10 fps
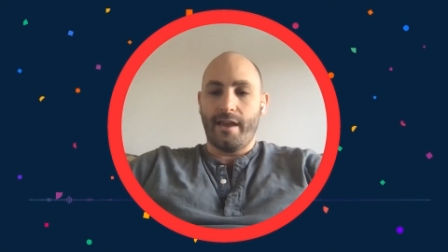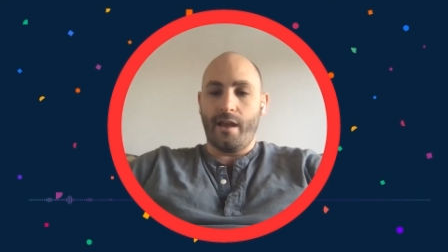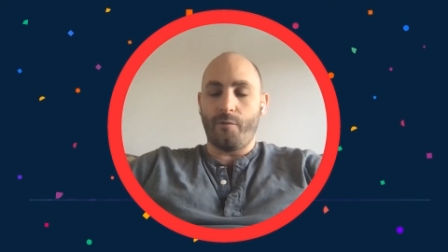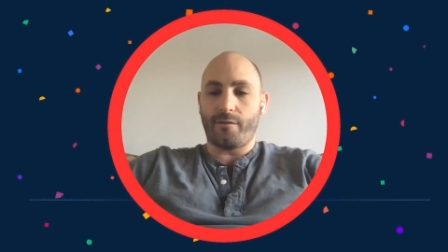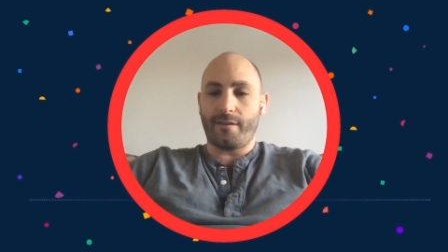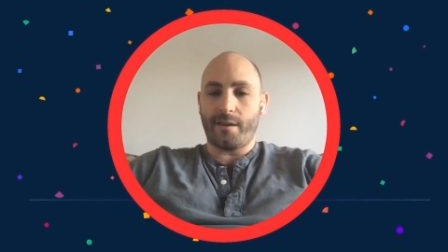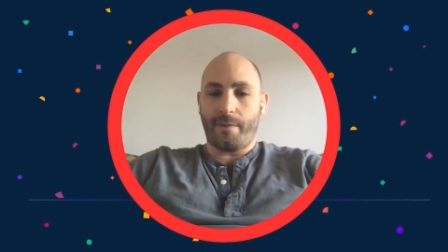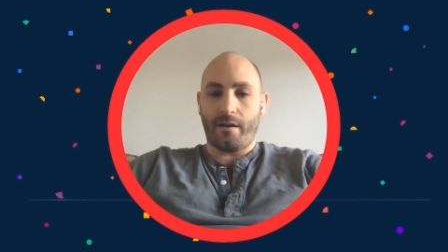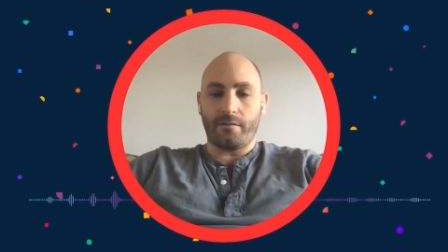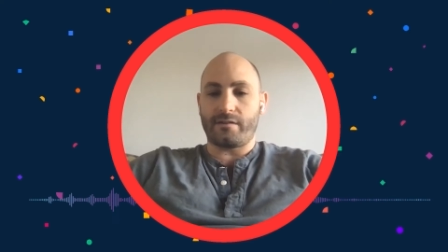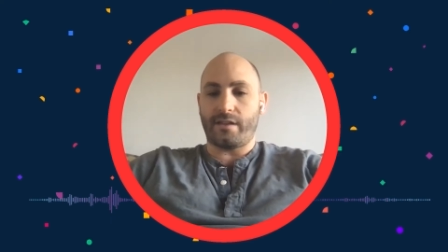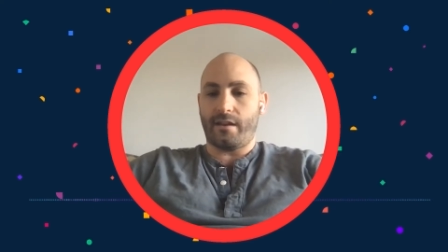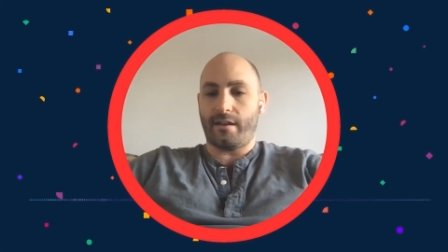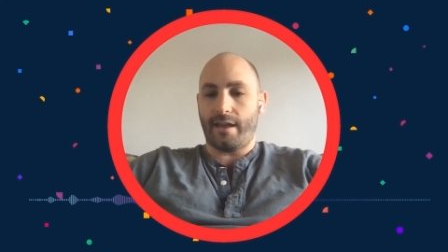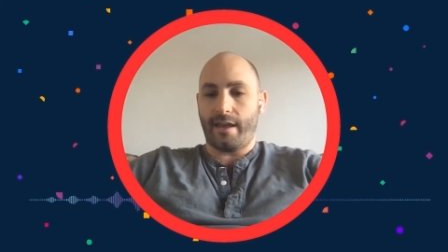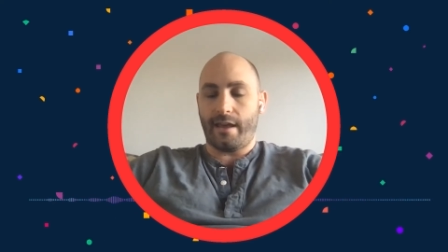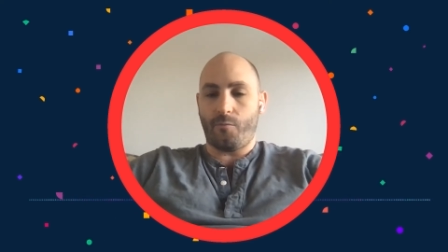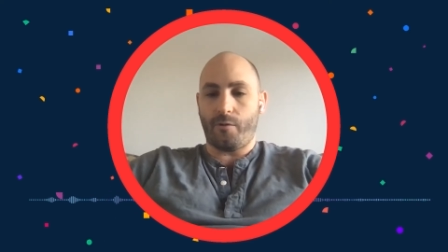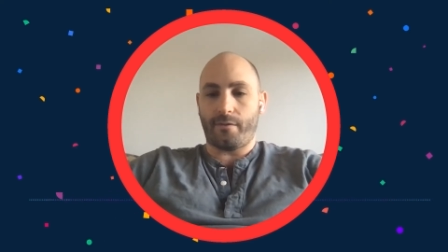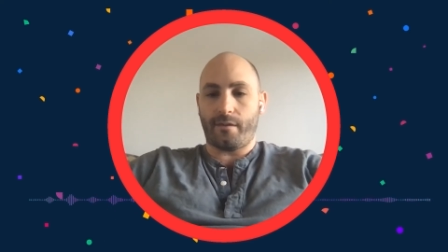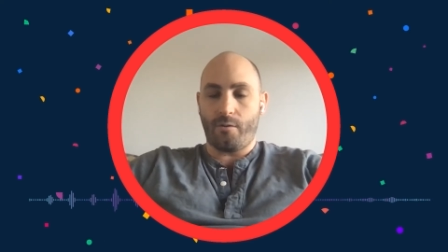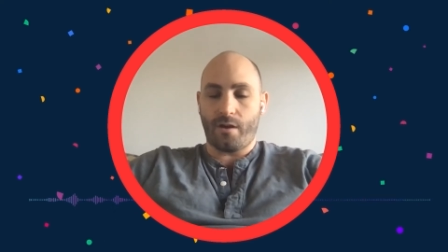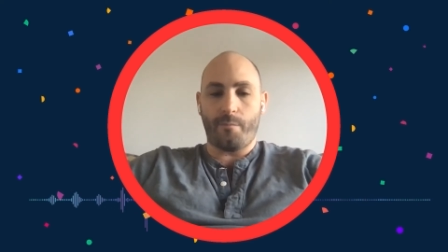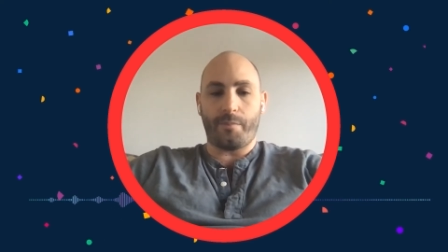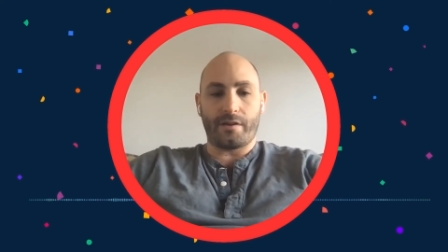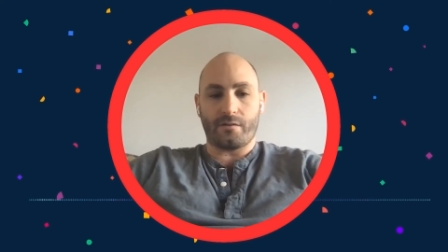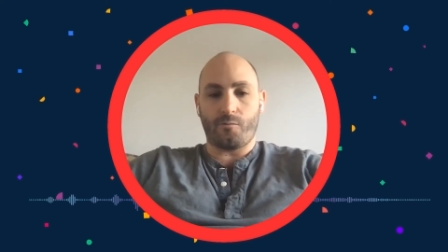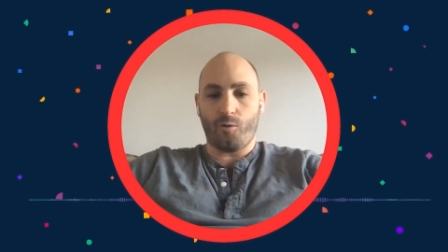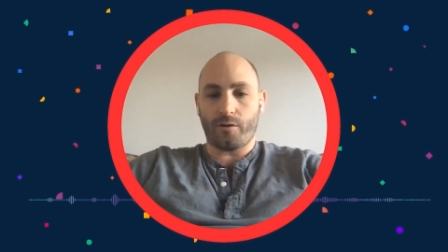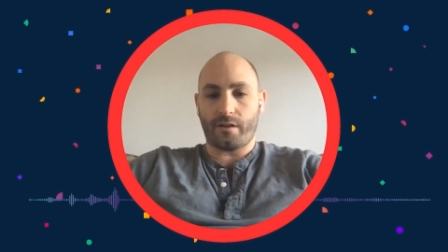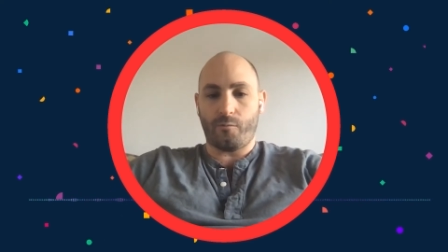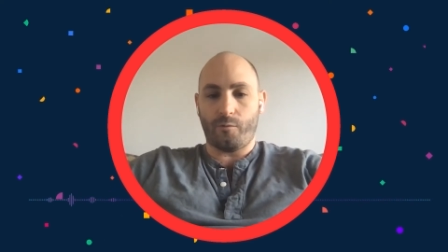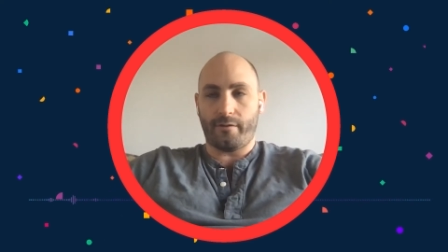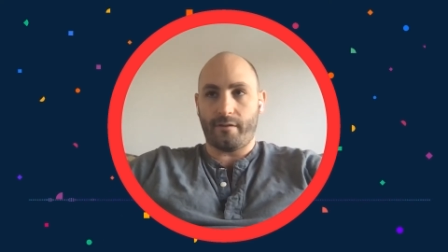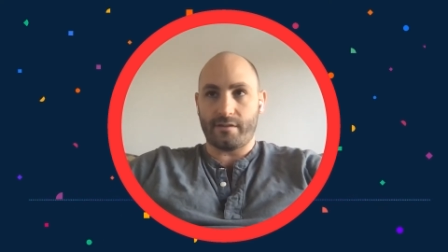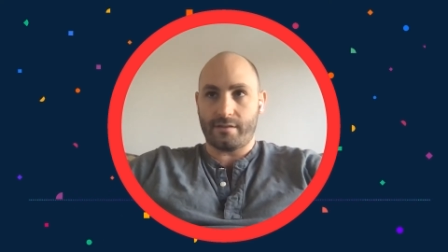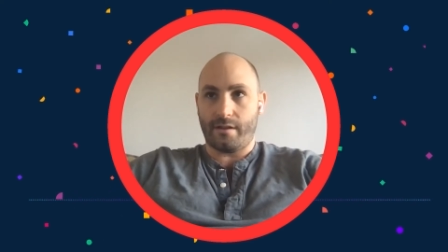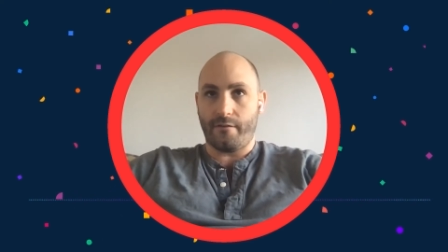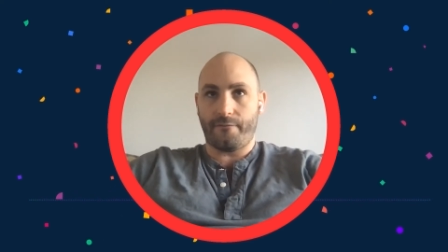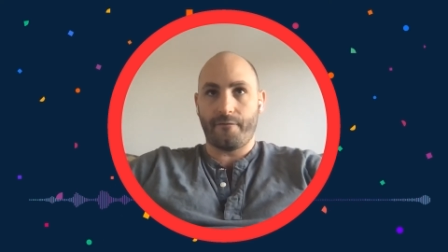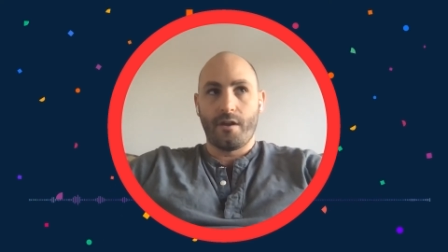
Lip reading: And when you think about the day-to-day with how companies are working with this stuff,